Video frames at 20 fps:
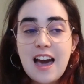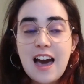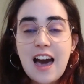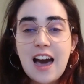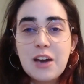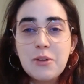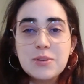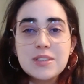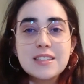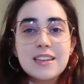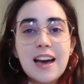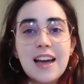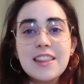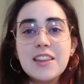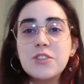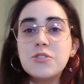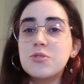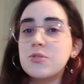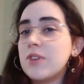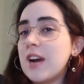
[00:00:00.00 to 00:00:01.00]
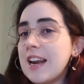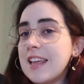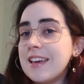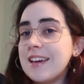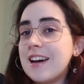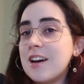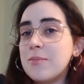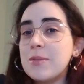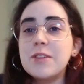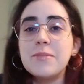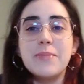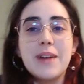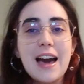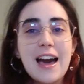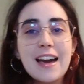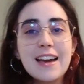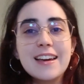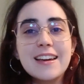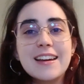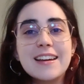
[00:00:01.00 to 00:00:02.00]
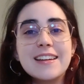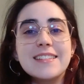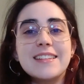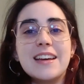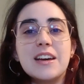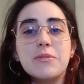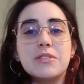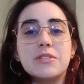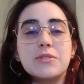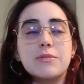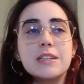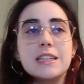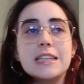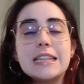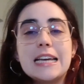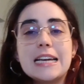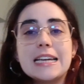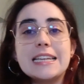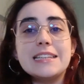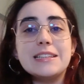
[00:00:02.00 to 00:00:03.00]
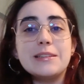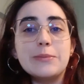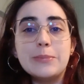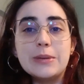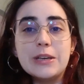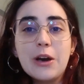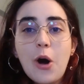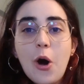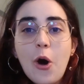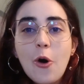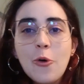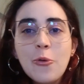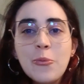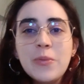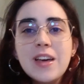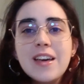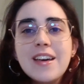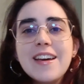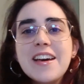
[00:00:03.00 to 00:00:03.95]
I was kind of dreading coming back because I was really liking to be home,